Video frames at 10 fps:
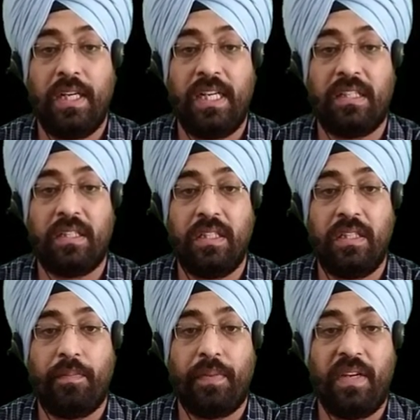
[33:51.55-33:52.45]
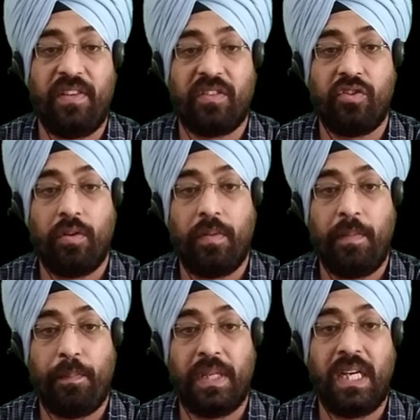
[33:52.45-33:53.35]
its prefix should be
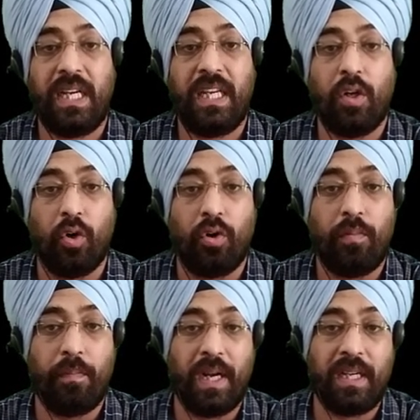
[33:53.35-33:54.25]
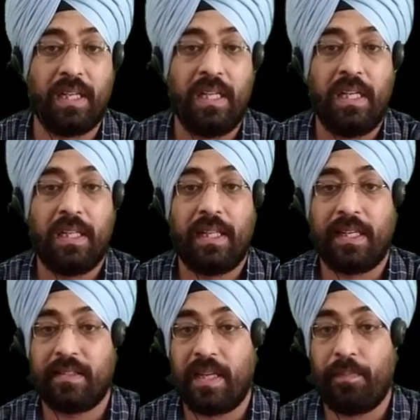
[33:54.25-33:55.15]
pyridino, but the
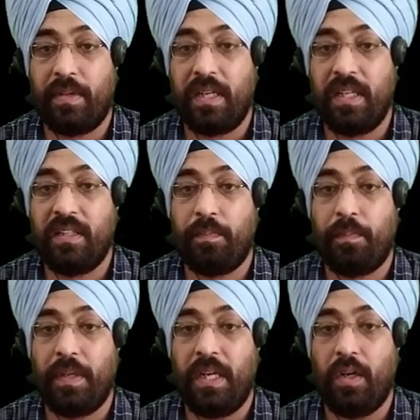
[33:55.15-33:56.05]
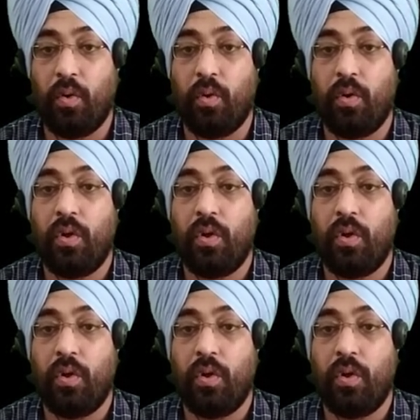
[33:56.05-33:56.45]
accepted is pyrido.